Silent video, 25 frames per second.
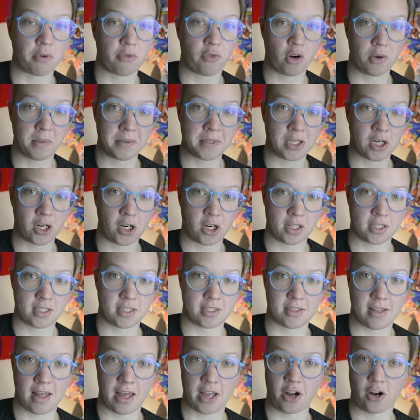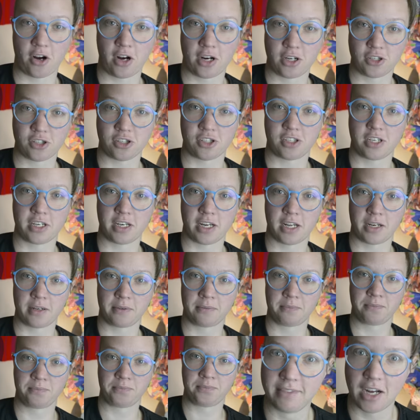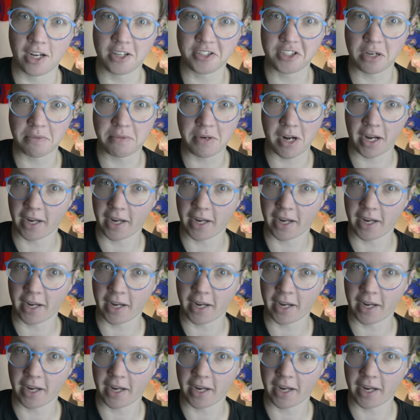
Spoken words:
performance artists that you're interested in. I'll stop